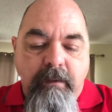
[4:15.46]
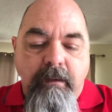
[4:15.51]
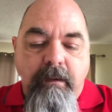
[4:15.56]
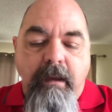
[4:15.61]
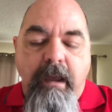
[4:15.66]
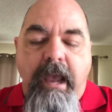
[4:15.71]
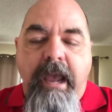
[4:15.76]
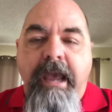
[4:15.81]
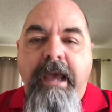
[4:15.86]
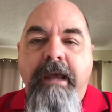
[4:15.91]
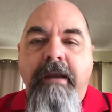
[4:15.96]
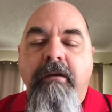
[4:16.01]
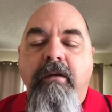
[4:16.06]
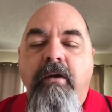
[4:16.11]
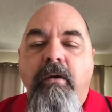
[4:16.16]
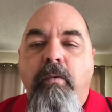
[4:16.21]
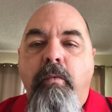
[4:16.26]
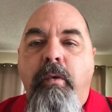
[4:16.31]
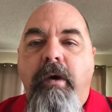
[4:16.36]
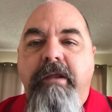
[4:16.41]
And
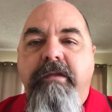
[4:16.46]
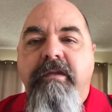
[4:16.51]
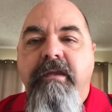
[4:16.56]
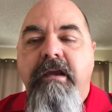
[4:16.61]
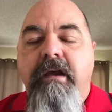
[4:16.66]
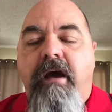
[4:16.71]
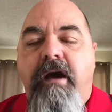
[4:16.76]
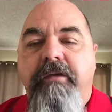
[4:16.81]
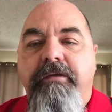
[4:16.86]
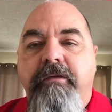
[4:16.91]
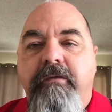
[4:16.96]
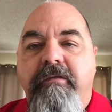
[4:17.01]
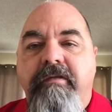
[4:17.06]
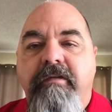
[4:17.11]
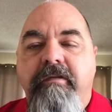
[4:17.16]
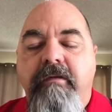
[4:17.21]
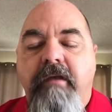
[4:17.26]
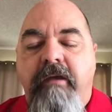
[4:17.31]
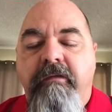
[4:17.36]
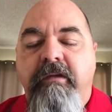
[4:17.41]
what the
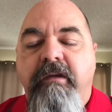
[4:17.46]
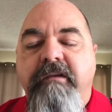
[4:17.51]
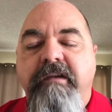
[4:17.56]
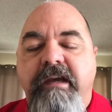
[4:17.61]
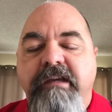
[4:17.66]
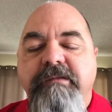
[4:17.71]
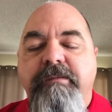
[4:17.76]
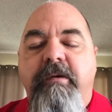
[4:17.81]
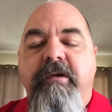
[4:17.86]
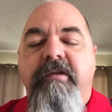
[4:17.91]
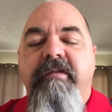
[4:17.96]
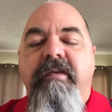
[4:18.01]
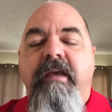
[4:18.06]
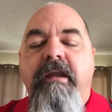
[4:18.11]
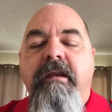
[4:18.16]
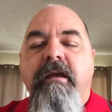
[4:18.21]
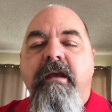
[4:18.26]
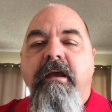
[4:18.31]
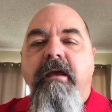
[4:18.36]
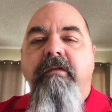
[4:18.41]
authors of the textbook
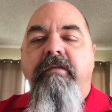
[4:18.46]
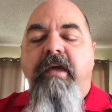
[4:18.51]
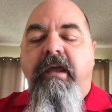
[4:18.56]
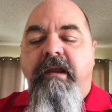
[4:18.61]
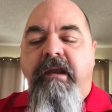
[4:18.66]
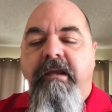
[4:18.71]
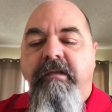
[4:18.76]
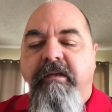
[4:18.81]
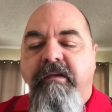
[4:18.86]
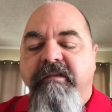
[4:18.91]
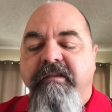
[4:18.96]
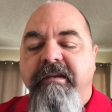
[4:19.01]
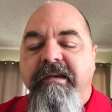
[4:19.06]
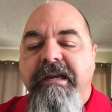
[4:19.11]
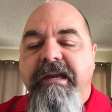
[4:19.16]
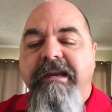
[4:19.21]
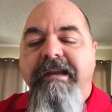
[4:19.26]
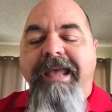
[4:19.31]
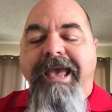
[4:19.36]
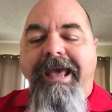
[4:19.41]
said, that in this
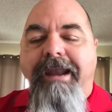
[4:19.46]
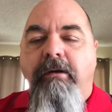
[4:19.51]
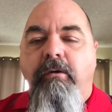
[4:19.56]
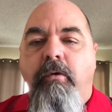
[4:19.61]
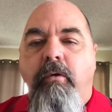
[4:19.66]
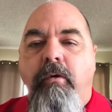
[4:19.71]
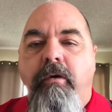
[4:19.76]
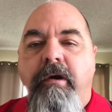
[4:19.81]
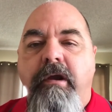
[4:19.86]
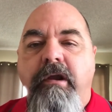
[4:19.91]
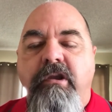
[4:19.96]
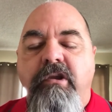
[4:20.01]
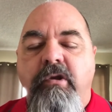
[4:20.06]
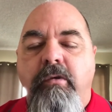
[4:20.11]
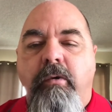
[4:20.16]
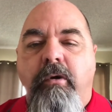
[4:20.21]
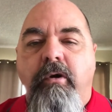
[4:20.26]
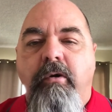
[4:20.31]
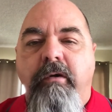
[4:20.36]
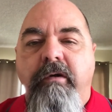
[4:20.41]
need category, you
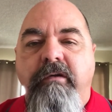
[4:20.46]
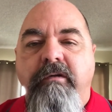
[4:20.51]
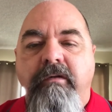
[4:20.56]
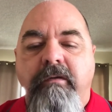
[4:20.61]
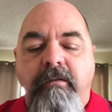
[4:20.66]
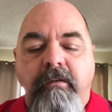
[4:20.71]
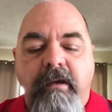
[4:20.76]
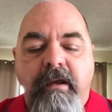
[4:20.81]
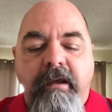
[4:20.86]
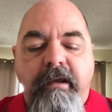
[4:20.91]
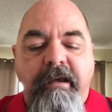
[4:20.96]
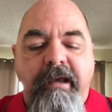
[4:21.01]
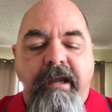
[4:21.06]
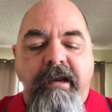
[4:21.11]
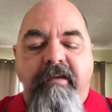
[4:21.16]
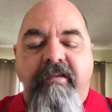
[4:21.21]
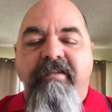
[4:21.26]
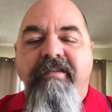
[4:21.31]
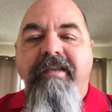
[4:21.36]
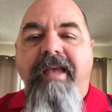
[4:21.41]
are going to get
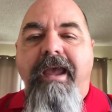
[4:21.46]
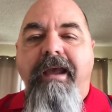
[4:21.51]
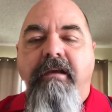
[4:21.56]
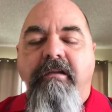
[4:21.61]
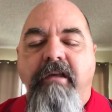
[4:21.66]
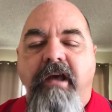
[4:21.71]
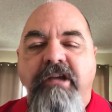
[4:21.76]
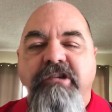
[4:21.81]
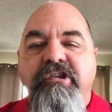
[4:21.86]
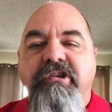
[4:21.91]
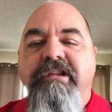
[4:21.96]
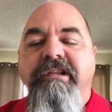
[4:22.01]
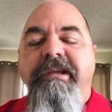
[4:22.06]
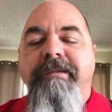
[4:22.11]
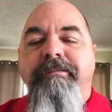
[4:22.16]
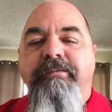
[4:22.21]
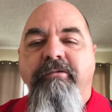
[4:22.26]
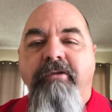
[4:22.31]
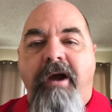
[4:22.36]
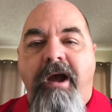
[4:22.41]
us psychologically
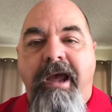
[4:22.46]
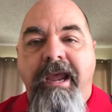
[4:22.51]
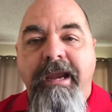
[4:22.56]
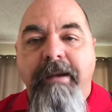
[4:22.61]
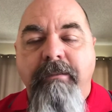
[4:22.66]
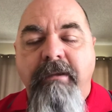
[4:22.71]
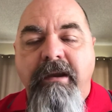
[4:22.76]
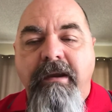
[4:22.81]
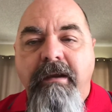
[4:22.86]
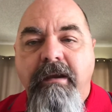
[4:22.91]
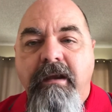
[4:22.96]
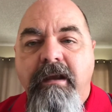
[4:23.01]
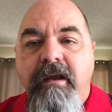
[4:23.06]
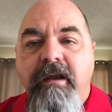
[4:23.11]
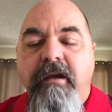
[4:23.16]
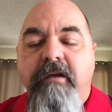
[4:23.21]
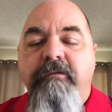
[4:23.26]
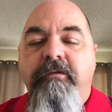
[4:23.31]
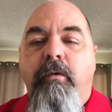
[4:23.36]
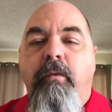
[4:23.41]
primed
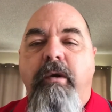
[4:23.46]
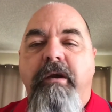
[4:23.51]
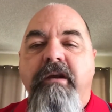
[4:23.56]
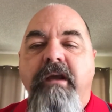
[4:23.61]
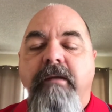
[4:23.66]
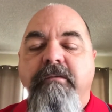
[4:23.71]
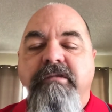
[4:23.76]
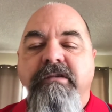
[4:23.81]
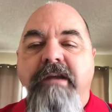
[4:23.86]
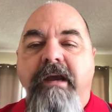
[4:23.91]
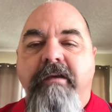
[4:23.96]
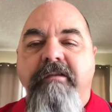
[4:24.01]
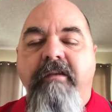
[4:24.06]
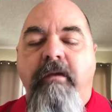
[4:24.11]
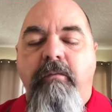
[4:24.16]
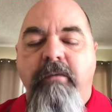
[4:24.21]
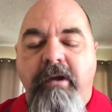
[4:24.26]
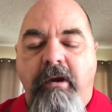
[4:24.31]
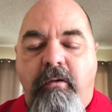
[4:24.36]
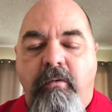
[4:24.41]
for what comes next. So
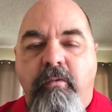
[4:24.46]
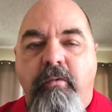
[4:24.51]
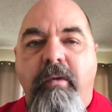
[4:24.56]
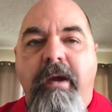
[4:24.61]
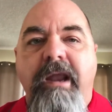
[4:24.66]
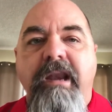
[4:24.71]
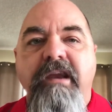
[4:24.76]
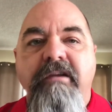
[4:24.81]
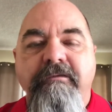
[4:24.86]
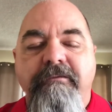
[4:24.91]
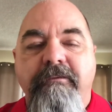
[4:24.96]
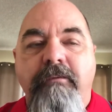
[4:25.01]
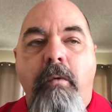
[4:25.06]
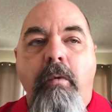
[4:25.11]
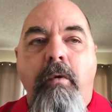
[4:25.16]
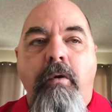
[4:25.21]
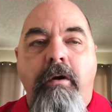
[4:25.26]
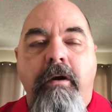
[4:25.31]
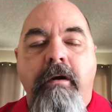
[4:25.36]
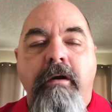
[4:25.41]
we are ready
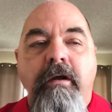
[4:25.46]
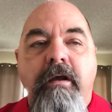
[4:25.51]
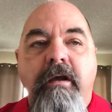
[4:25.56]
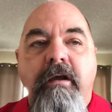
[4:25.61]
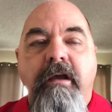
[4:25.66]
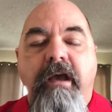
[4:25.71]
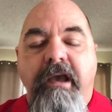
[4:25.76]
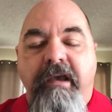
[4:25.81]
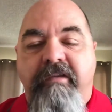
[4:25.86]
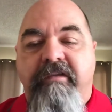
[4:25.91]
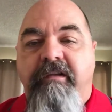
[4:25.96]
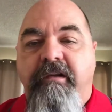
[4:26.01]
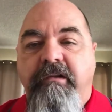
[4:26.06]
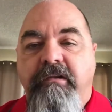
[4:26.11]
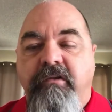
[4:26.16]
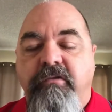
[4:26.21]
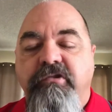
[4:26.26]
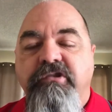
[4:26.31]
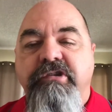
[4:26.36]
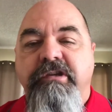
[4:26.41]
for a
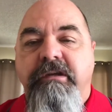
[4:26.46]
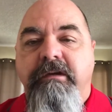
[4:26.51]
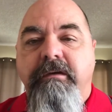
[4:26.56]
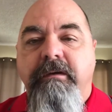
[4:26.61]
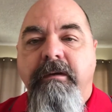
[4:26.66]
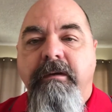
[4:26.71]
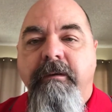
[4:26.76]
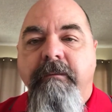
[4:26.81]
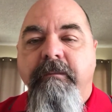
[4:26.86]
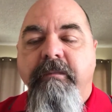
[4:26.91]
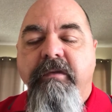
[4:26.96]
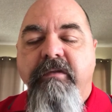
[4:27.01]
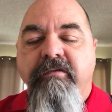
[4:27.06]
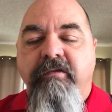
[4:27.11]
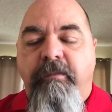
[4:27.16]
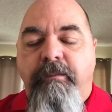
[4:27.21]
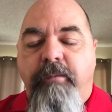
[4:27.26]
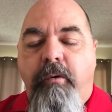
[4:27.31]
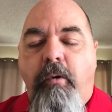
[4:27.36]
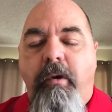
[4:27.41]
solution. So
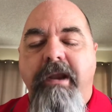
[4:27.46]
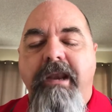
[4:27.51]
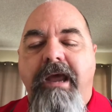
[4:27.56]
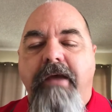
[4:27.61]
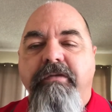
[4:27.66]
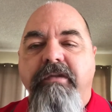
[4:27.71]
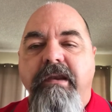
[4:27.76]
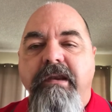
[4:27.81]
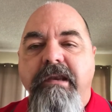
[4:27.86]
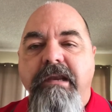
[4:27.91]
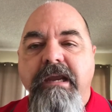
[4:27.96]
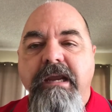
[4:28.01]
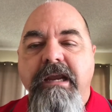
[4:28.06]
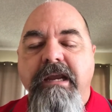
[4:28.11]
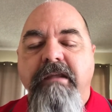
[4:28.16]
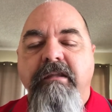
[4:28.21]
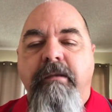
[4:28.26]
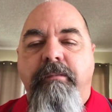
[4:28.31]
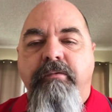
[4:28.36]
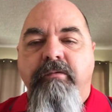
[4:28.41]
point out the
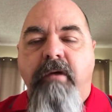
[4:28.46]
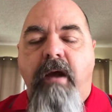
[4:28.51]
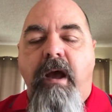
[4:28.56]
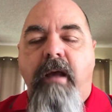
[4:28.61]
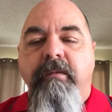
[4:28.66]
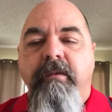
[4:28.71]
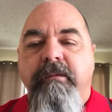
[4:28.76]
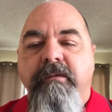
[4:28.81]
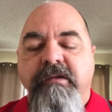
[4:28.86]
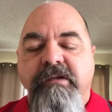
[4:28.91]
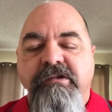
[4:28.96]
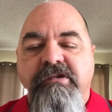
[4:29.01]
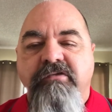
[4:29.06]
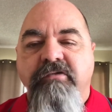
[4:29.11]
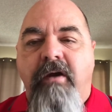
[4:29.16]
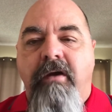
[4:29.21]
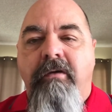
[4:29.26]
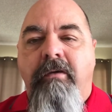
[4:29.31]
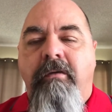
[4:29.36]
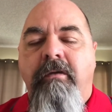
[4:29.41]
need, the problem, the
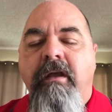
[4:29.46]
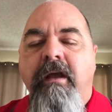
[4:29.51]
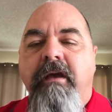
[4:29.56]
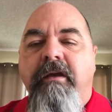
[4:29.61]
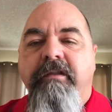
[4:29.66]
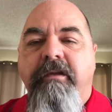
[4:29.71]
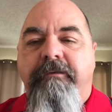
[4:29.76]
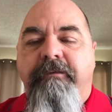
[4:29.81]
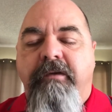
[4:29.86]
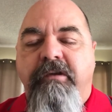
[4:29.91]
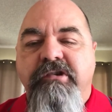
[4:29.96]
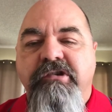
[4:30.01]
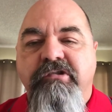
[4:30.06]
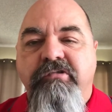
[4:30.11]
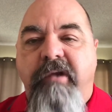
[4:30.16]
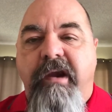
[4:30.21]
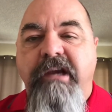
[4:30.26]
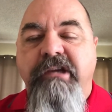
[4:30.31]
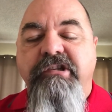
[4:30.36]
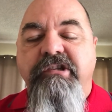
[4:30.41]
struggle, the
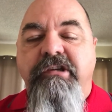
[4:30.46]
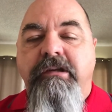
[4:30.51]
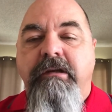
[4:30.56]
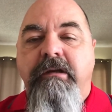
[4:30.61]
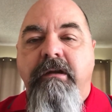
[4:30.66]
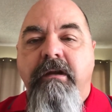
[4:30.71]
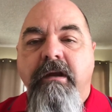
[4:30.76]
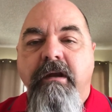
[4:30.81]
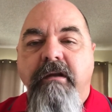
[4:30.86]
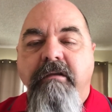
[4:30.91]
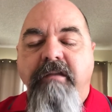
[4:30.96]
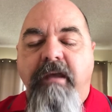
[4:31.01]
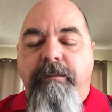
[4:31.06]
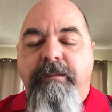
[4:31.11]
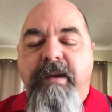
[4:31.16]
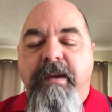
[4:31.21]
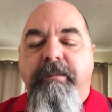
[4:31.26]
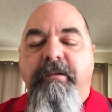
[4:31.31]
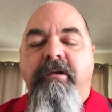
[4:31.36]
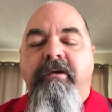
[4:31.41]
frustration that
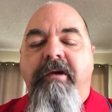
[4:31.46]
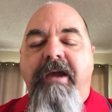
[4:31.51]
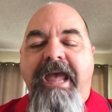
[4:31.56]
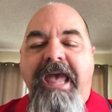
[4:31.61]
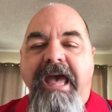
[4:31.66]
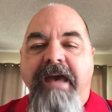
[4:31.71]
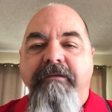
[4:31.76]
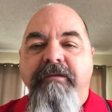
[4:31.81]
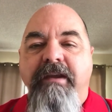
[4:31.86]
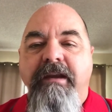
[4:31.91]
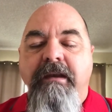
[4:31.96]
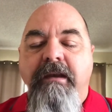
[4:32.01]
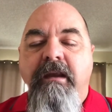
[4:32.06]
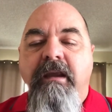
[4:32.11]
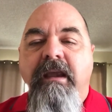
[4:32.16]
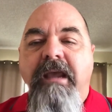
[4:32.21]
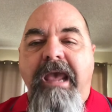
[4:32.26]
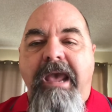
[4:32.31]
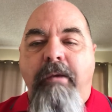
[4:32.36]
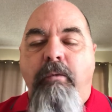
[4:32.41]
people are having,
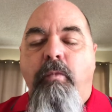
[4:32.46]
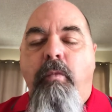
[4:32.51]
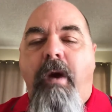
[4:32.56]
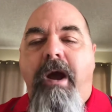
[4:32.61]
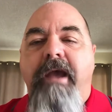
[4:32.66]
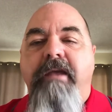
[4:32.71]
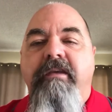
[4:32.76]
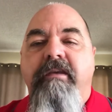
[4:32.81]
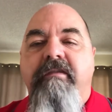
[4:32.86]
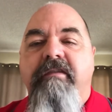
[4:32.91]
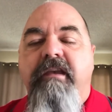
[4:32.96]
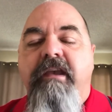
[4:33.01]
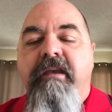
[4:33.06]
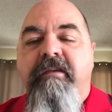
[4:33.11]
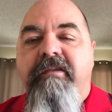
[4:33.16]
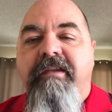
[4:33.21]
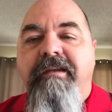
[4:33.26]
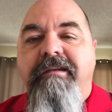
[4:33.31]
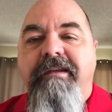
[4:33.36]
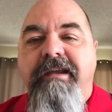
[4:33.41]
and why this
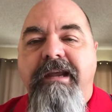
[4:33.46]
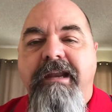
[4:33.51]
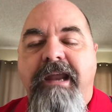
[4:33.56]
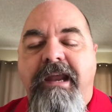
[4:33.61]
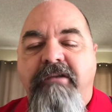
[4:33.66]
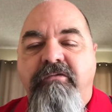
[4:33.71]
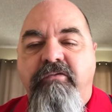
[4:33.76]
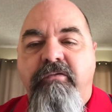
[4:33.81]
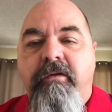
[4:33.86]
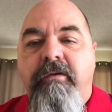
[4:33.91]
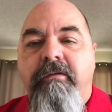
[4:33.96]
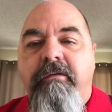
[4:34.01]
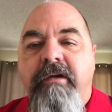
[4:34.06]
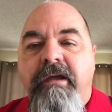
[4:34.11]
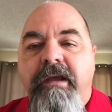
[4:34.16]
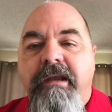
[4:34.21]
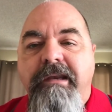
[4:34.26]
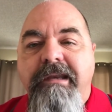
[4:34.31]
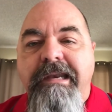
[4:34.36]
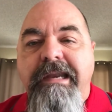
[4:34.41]
is indeed a true
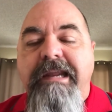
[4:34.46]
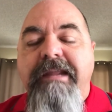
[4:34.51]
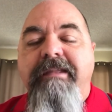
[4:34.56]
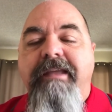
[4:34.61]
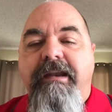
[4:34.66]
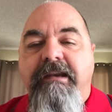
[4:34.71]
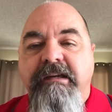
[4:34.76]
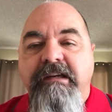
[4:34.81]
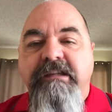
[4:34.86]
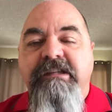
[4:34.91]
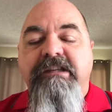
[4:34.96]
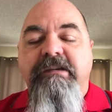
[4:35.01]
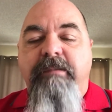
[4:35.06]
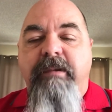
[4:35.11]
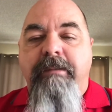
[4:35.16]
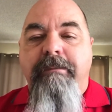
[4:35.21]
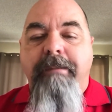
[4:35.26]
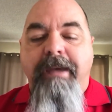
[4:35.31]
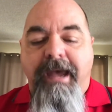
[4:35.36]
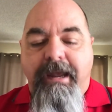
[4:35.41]
need that needs to be
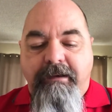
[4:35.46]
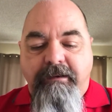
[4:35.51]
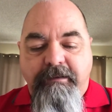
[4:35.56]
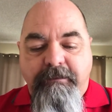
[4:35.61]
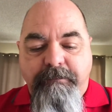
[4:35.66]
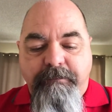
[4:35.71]
met.